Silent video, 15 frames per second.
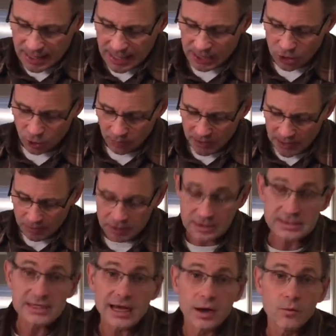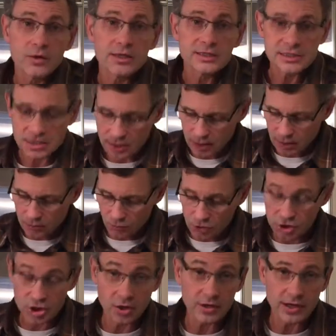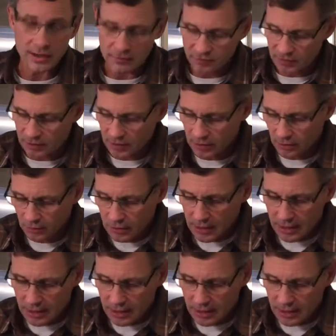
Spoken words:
And you'll be able to tell when it's done. We'll show you on video.